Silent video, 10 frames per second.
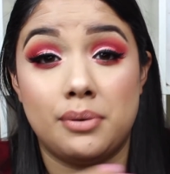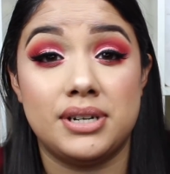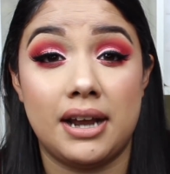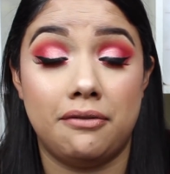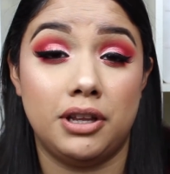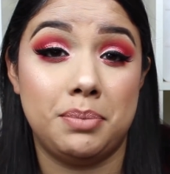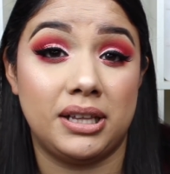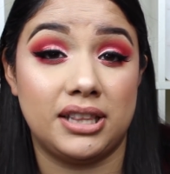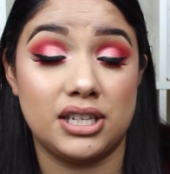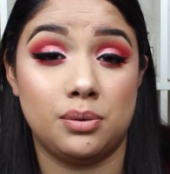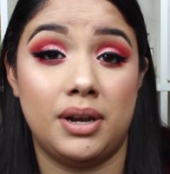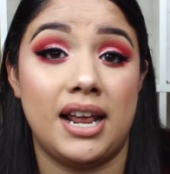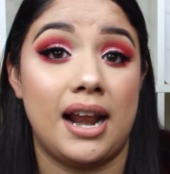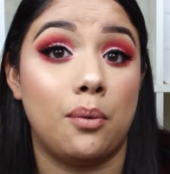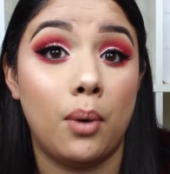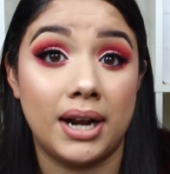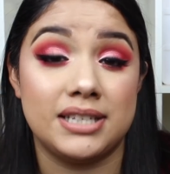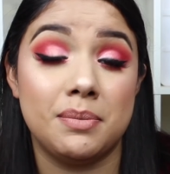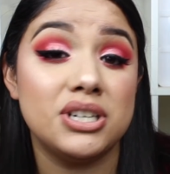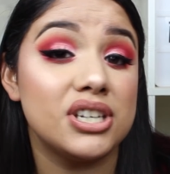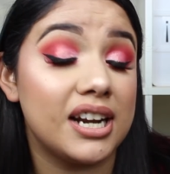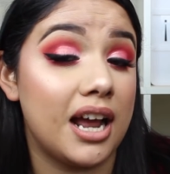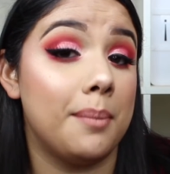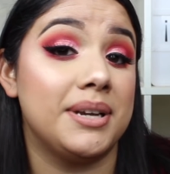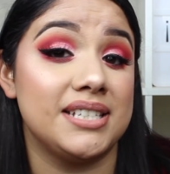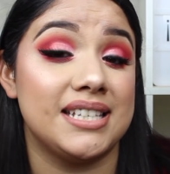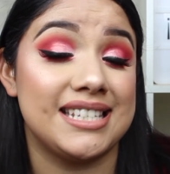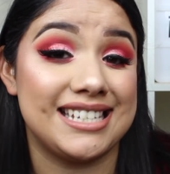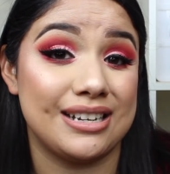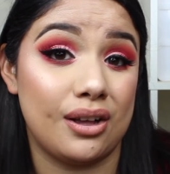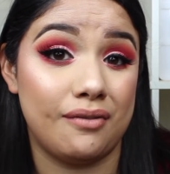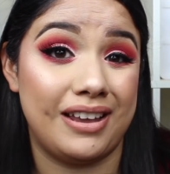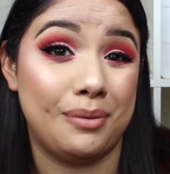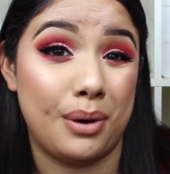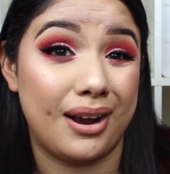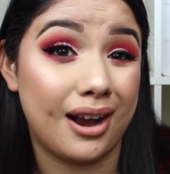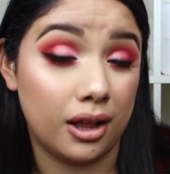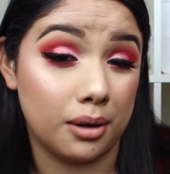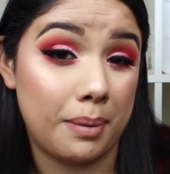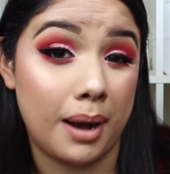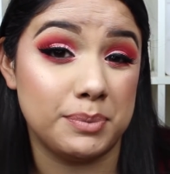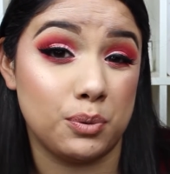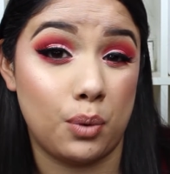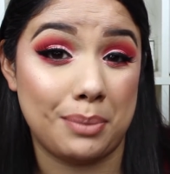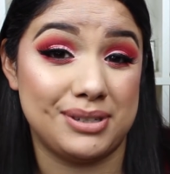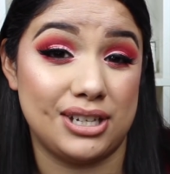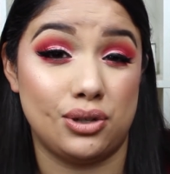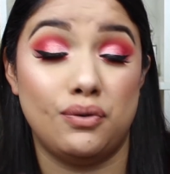I would definitely pick this one, and I wanted to mention it now because it's still available on ColourPop's website.